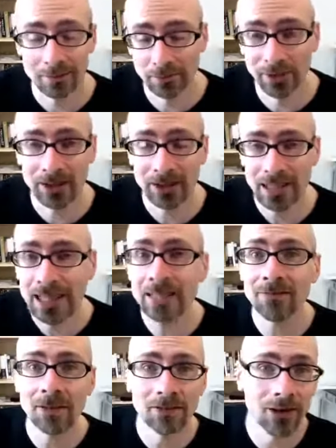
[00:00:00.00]
But
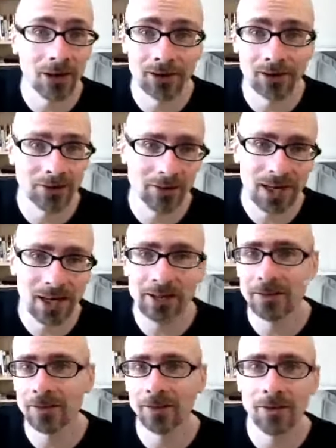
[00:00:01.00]
even regardless, the
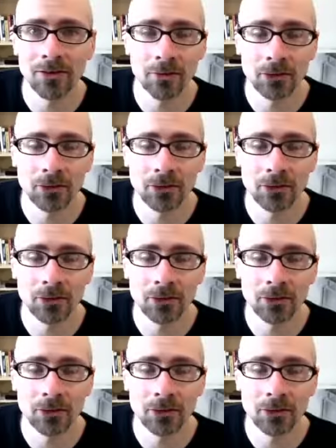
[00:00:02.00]
idea that this